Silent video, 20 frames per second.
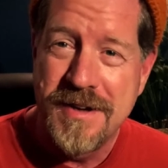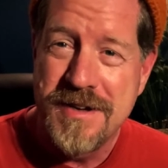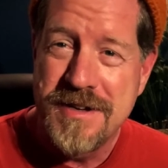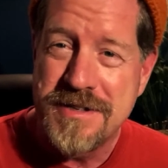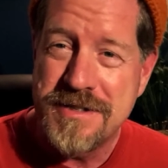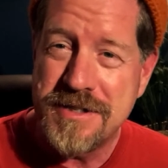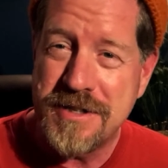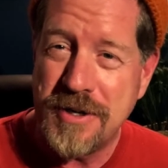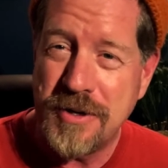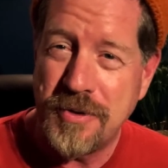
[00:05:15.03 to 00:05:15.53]

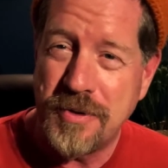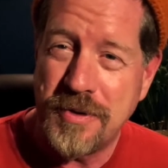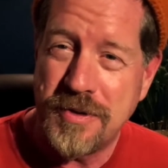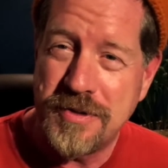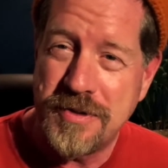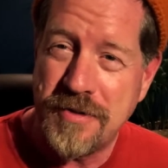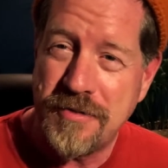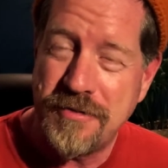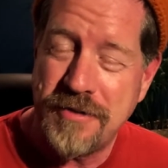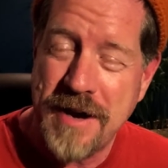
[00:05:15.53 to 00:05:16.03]
so
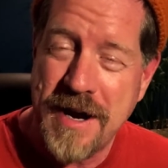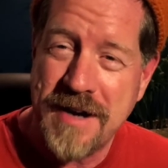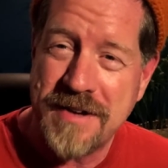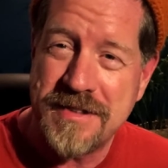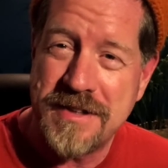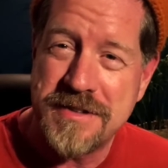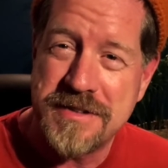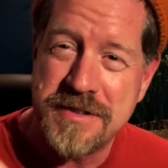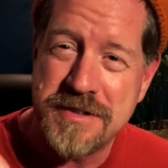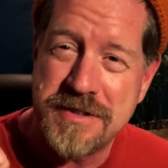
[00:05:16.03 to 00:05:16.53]
the
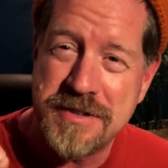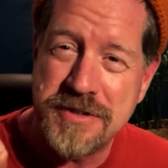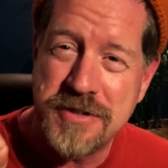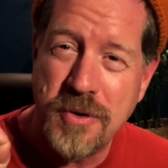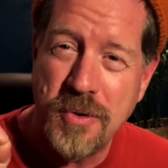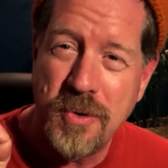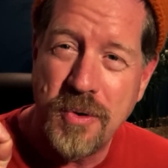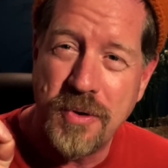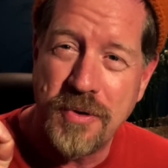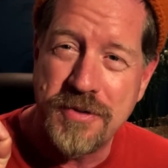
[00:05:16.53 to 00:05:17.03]
fact that the
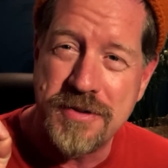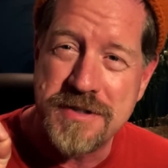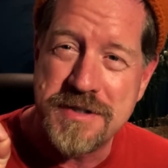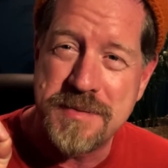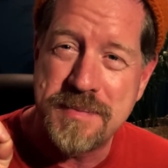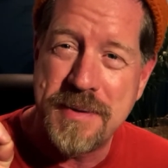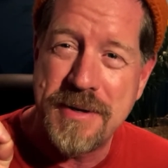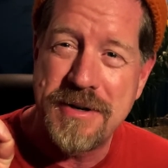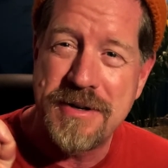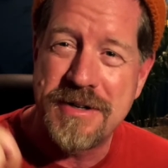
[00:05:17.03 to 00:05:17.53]
soul, the
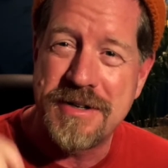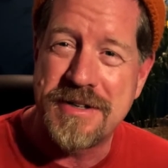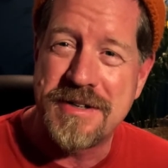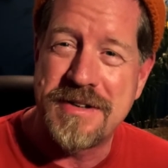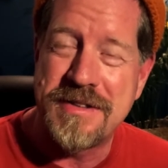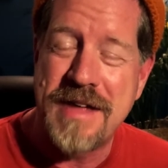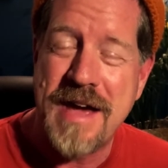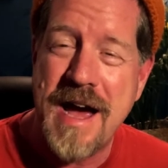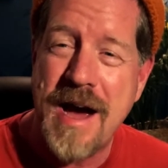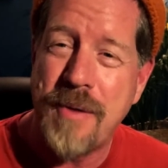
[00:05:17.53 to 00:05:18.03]

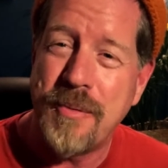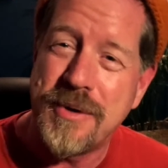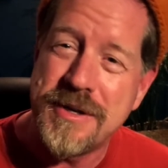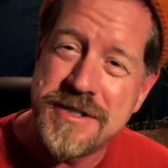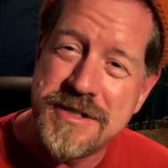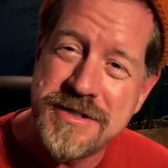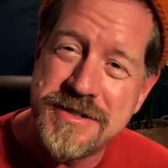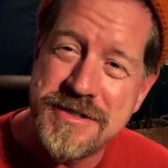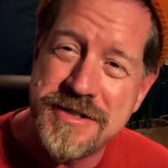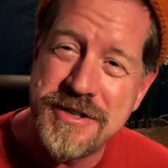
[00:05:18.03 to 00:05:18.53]
spirit, that
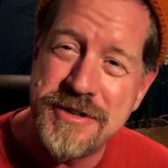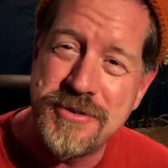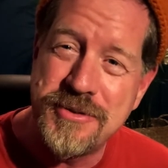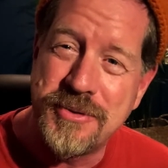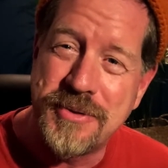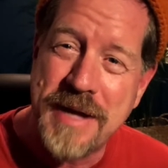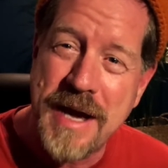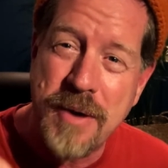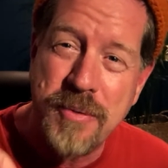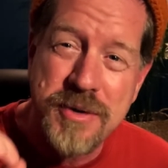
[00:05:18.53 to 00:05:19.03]
which is
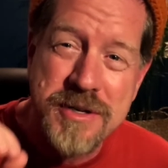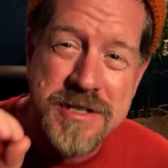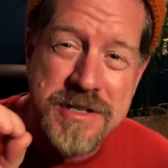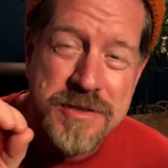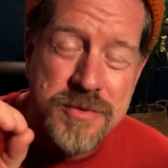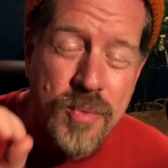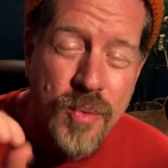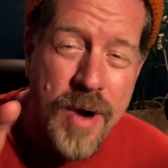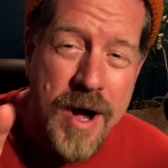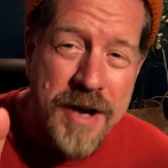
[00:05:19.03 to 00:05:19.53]
you, that which
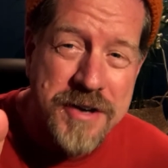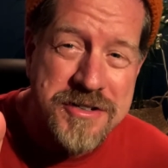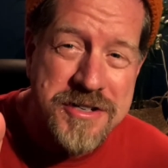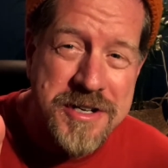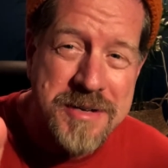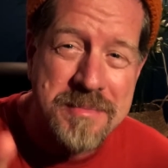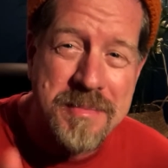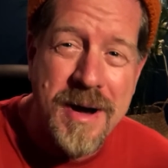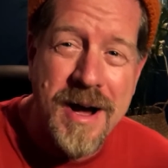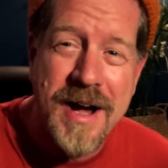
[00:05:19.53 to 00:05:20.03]
is
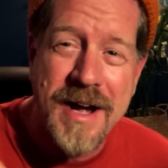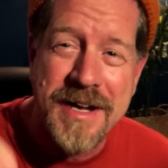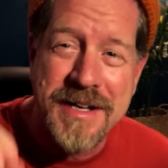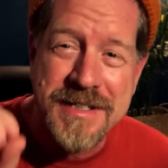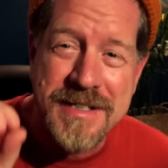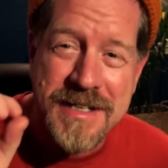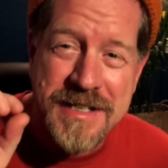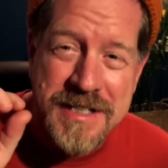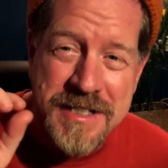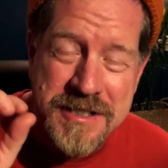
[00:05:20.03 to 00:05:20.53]
watching
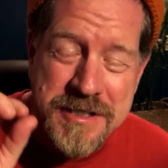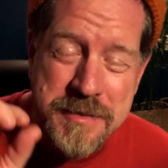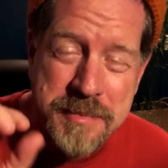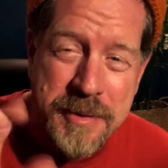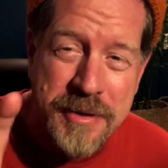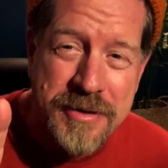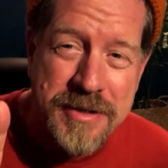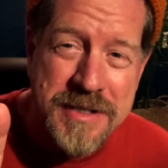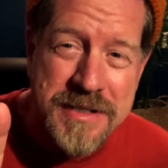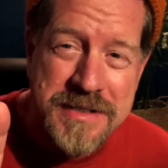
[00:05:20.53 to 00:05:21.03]
mind and
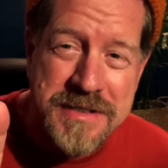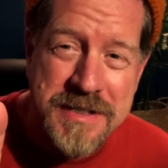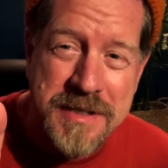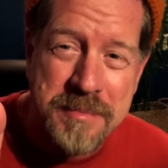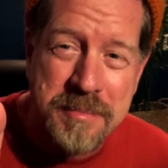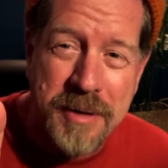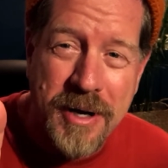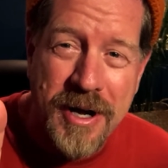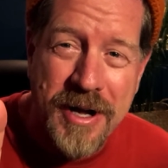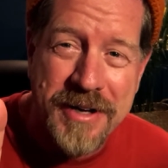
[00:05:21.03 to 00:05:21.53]

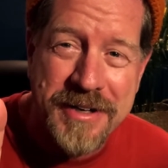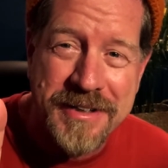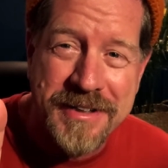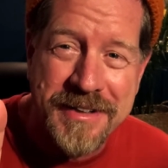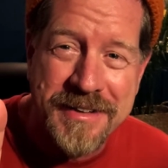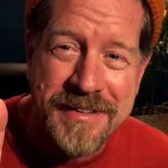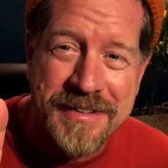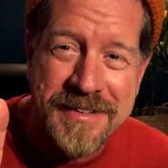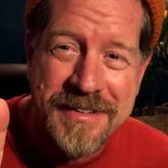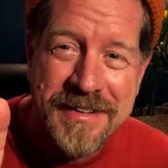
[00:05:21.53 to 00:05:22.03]
experiencing
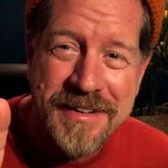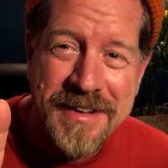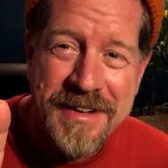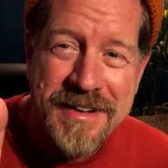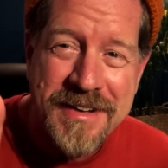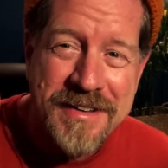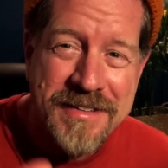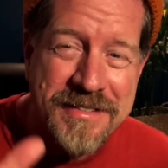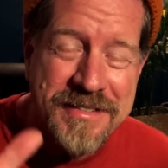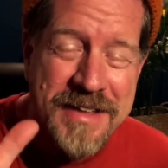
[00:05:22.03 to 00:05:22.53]
body,
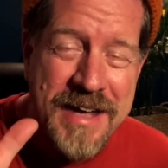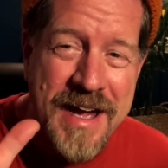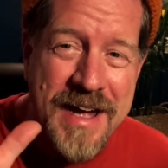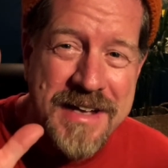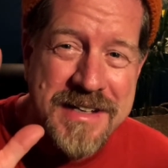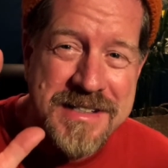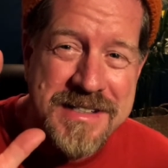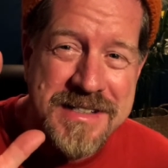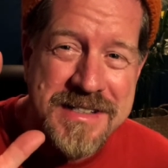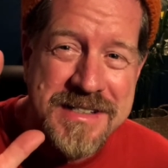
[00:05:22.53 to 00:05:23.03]

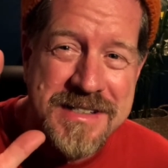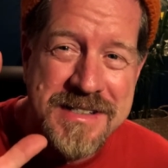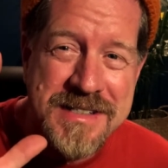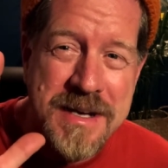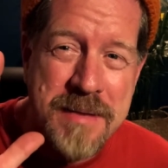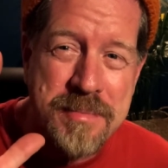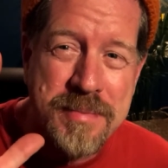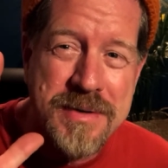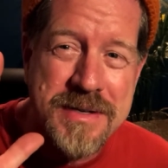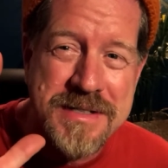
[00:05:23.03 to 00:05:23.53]
that
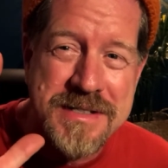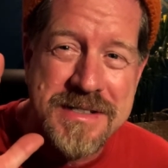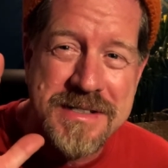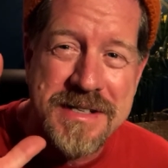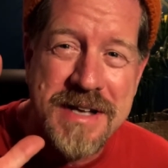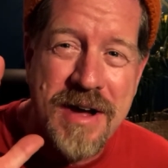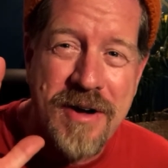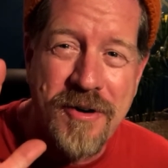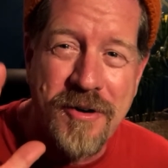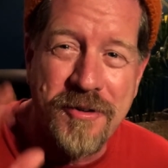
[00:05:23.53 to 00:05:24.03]
separate
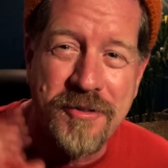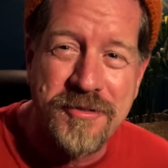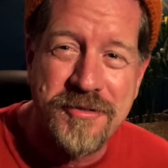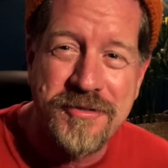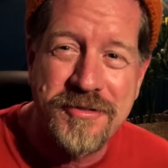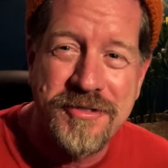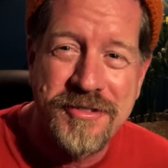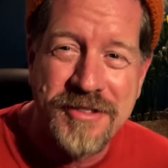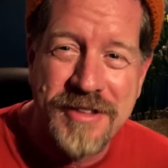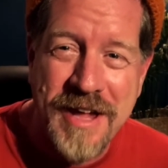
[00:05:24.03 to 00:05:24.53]
self,
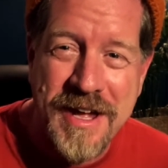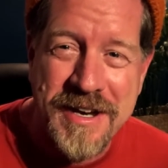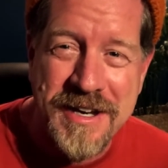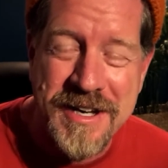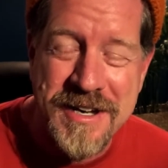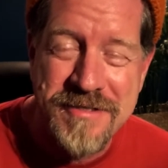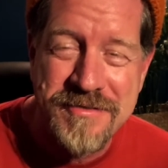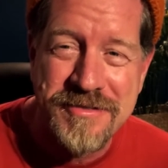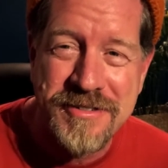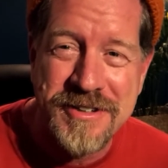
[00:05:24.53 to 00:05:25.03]
that
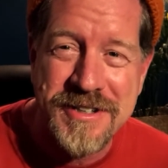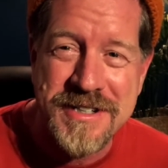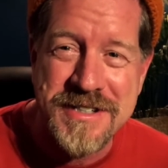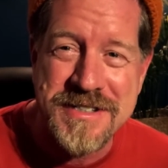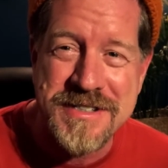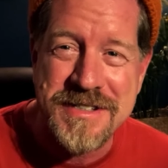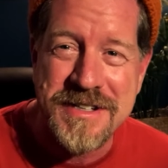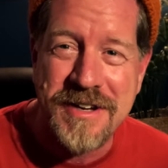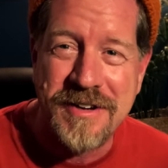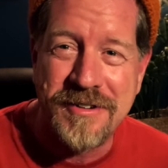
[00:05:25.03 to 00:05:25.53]
infinite
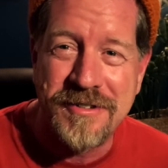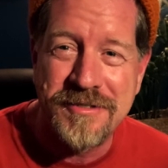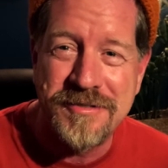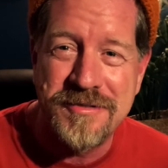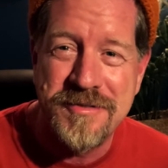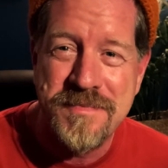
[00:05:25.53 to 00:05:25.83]
self,